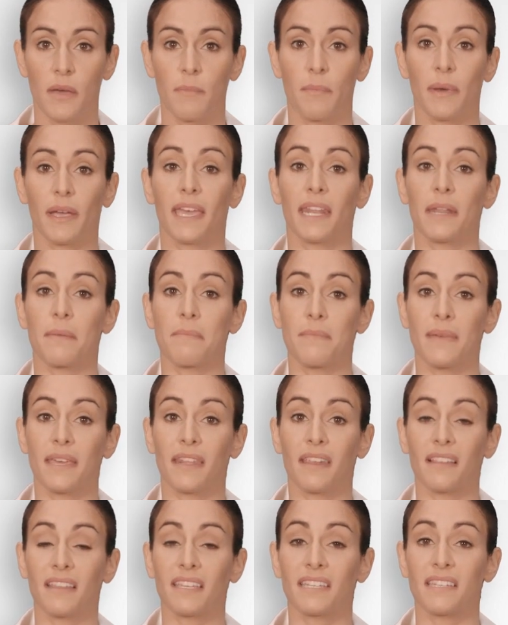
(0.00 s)
but can
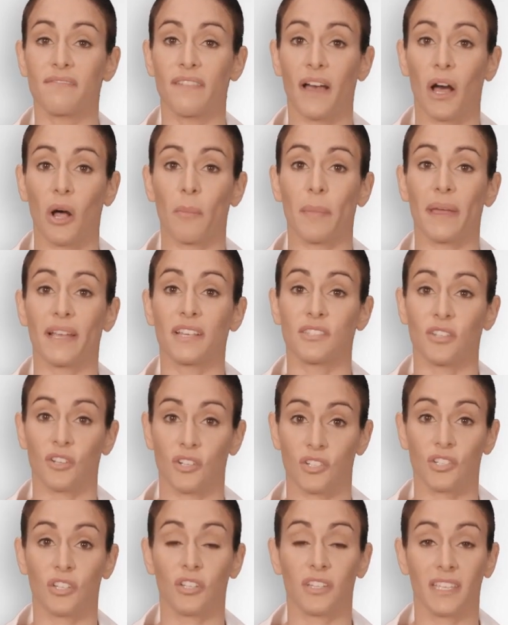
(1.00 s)
immediately develop
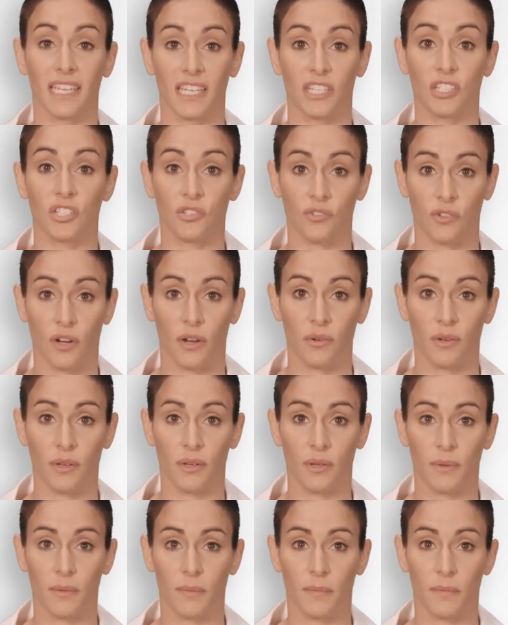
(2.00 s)
exertional heat stroke.